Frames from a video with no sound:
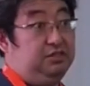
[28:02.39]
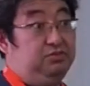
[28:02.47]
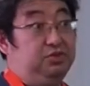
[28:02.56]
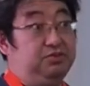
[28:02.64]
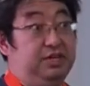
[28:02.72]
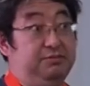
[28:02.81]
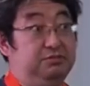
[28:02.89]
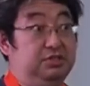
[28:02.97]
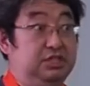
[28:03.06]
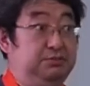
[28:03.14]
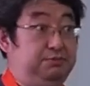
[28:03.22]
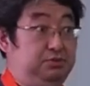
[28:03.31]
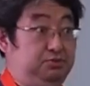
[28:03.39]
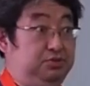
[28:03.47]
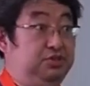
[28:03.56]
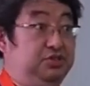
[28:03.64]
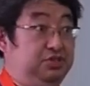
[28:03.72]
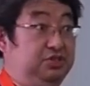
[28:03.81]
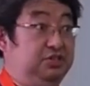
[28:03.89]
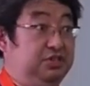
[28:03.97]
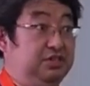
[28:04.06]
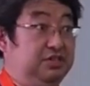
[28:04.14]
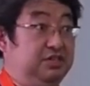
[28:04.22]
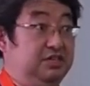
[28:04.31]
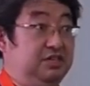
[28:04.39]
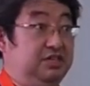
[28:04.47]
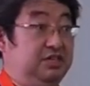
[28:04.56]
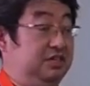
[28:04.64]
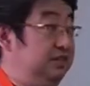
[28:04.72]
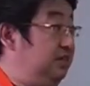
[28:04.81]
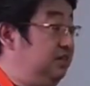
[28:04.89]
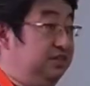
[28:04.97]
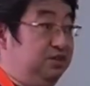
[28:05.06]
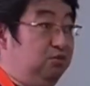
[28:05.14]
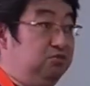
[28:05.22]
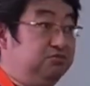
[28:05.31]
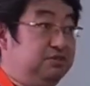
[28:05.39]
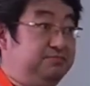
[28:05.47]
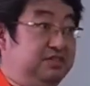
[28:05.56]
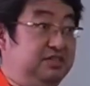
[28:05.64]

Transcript: dispute, and then all the management